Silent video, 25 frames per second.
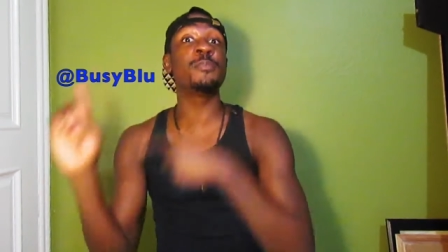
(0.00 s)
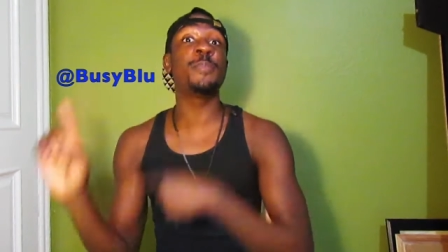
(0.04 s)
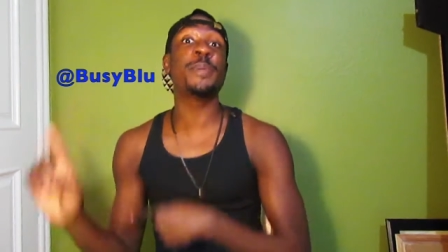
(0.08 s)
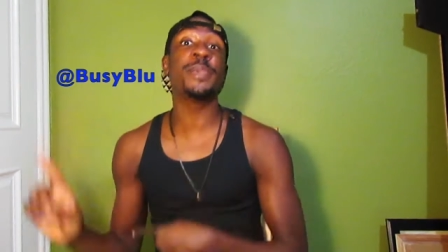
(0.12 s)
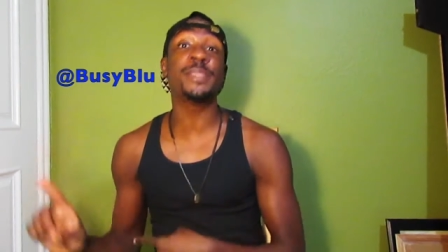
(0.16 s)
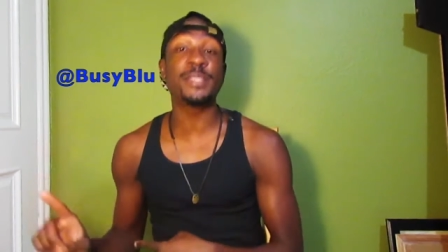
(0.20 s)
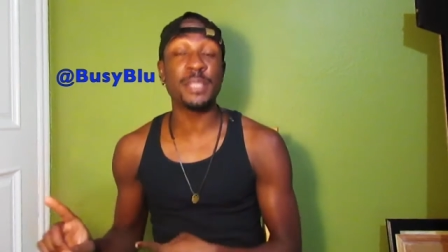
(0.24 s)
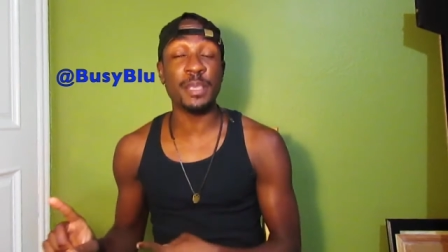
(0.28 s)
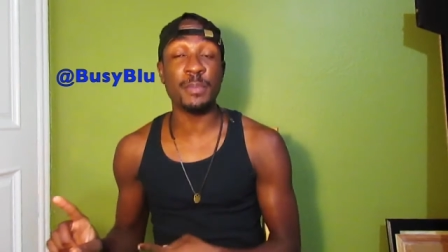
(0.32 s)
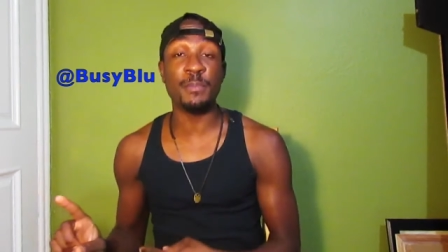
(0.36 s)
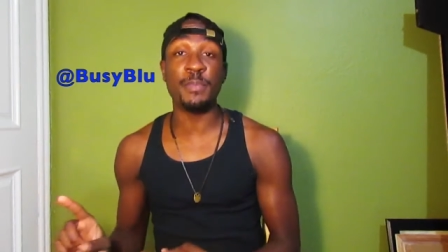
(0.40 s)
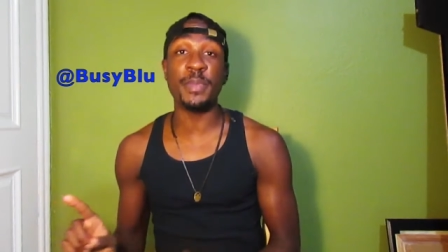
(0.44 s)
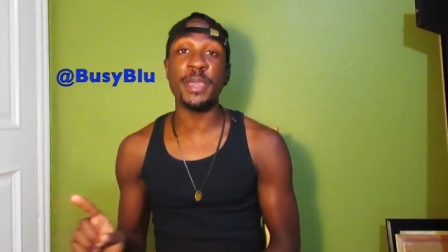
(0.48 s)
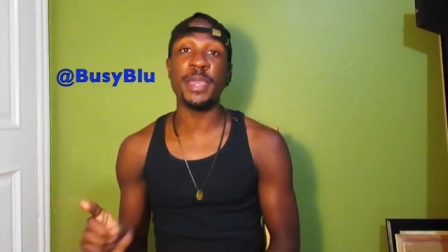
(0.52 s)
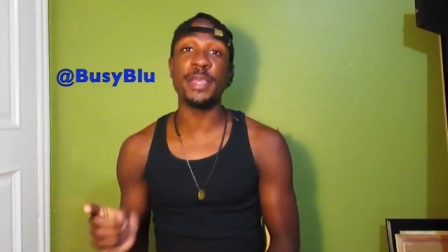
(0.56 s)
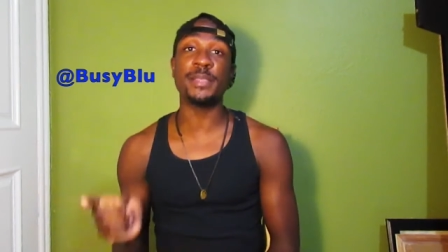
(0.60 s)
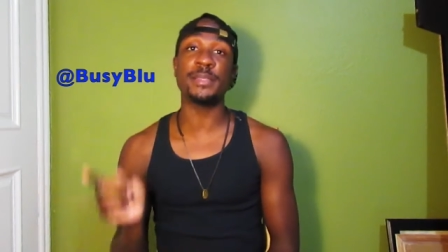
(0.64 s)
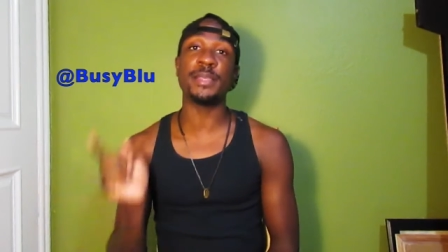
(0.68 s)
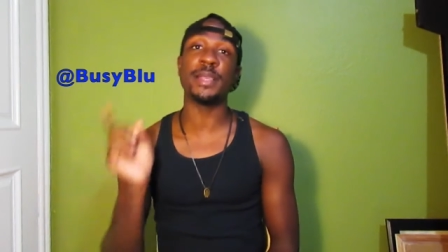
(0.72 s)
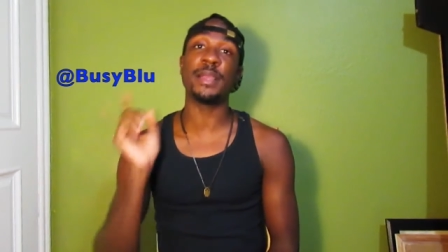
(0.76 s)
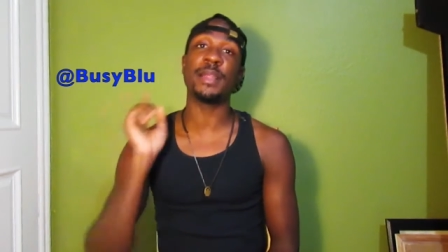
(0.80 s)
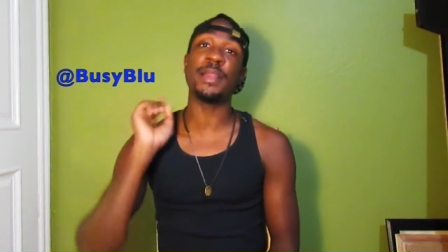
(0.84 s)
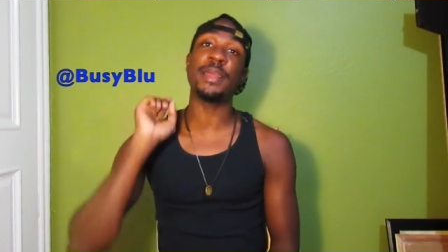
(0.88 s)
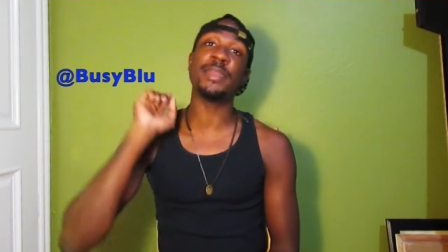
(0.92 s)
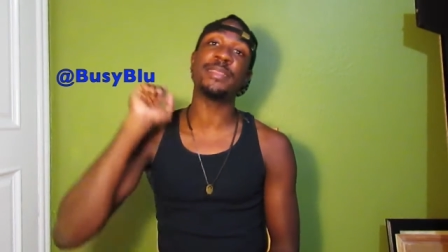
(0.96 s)
Busy
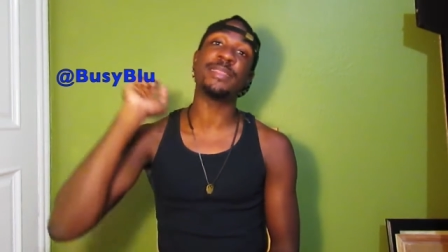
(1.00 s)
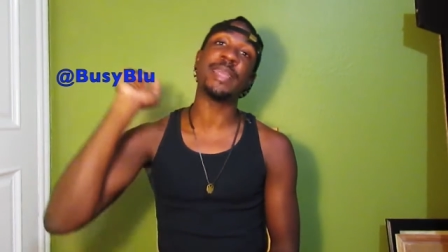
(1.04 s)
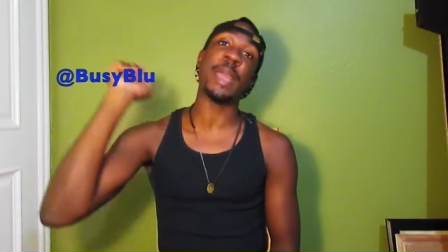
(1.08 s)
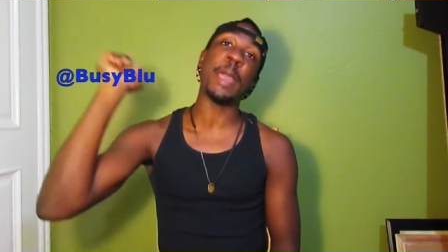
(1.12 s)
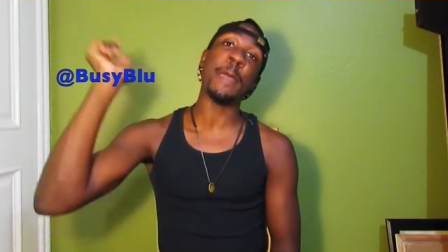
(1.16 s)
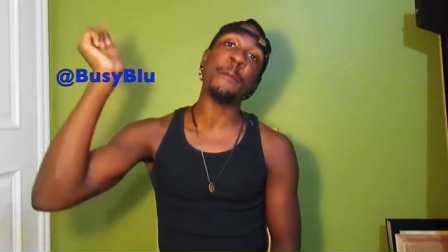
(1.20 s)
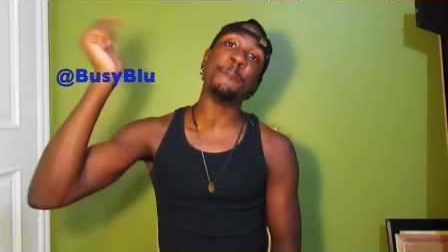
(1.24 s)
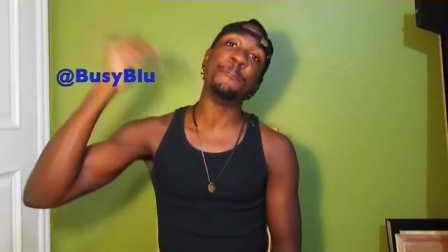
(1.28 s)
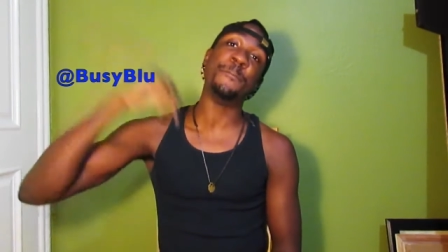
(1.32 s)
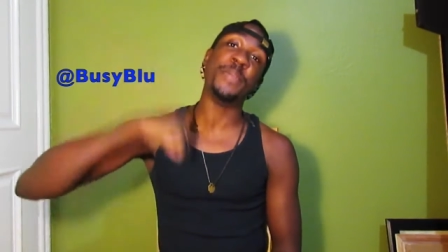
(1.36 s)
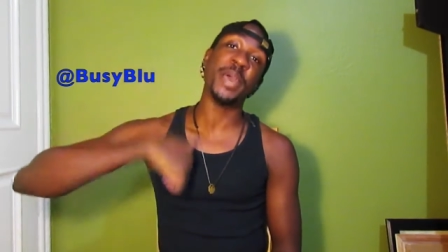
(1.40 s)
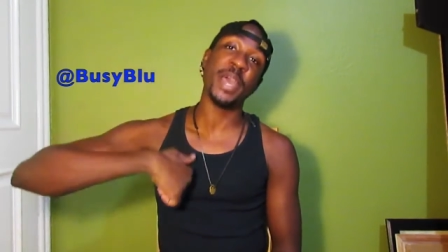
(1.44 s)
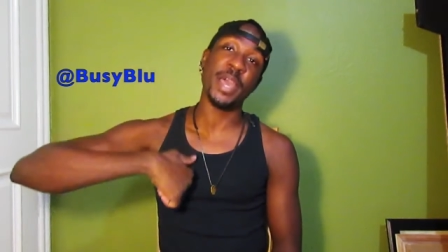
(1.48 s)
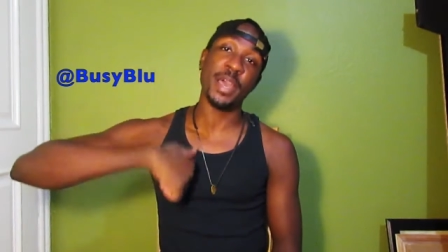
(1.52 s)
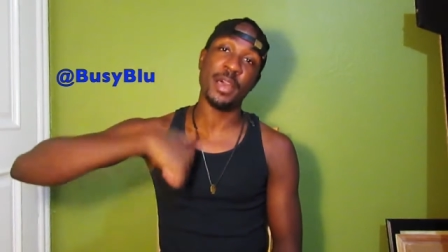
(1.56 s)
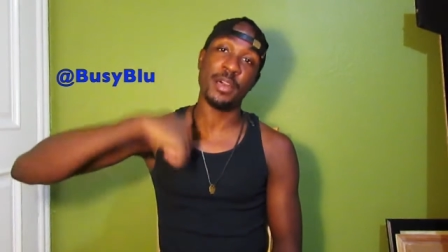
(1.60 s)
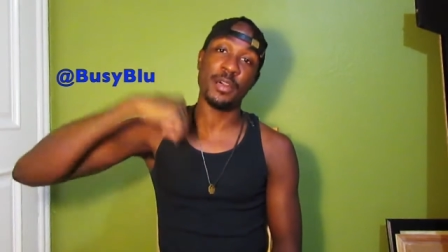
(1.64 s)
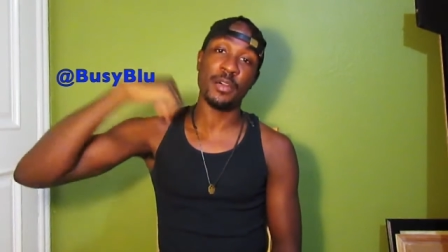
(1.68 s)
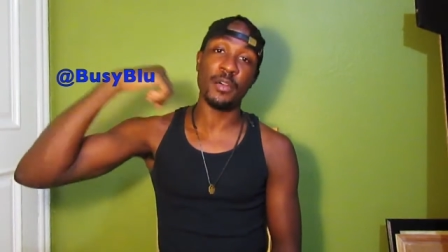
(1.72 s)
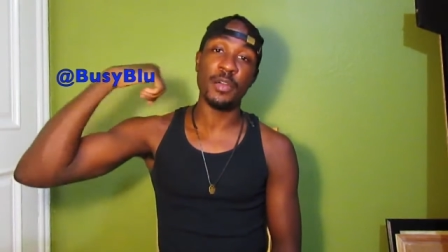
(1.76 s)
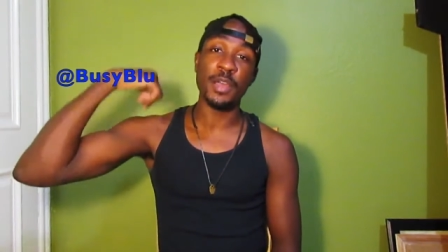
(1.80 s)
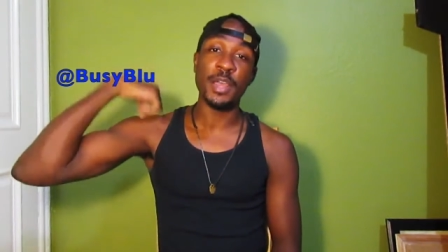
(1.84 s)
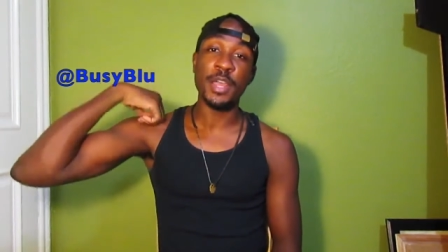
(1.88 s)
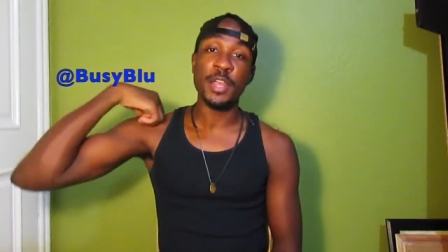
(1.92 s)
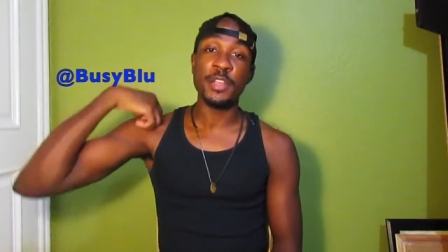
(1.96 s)
Bees and click that
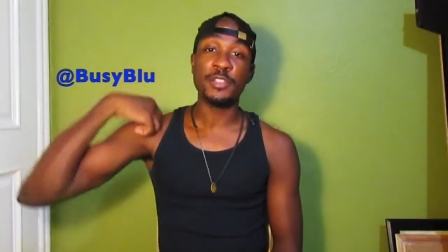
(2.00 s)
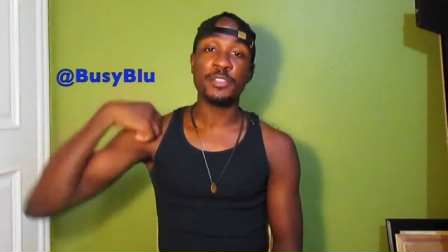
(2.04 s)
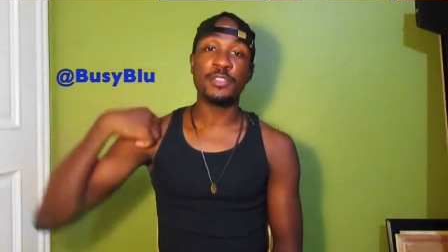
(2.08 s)
bell